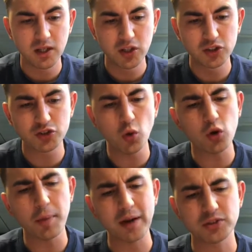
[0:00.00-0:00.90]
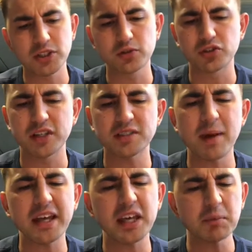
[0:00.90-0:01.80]
To talk about children is
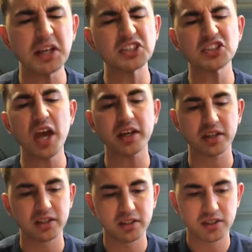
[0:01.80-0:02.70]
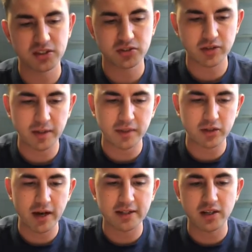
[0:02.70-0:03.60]
making me sick, screamed the
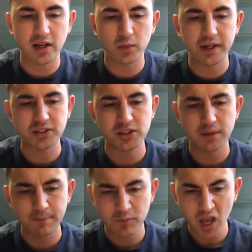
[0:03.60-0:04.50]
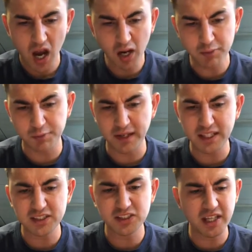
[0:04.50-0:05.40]
Grand High Witch. I'm
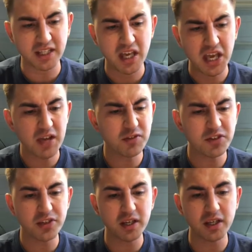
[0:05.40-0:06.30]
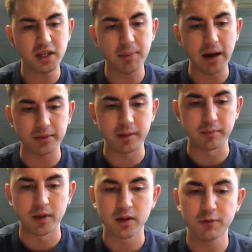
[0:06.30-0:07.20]
feeling sick, even thinking about them.
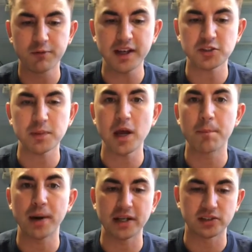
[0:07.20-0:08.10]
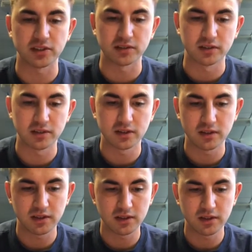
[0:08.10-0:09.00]
Fetch me a basin.
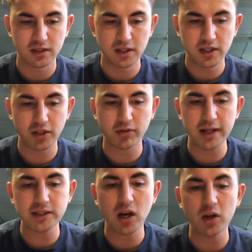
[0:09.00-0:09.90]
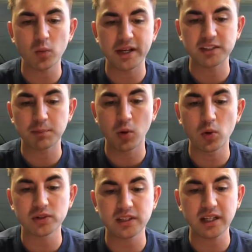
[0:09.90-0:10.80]
The Grand High Witch
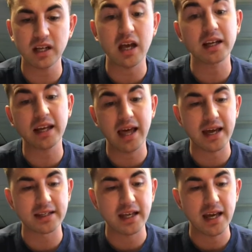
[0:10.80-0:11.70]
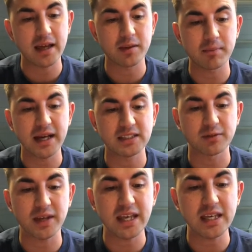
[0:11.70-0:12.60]
paused and glared at the mass of
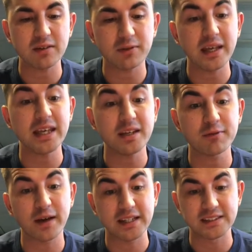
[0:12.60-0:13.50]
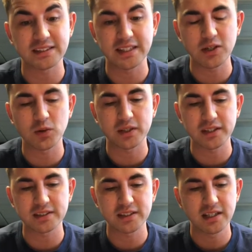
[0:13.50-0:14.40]
eager faces in the
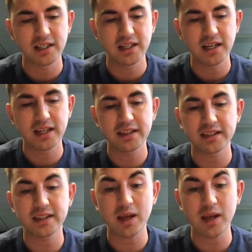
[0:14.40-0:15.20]
audience. They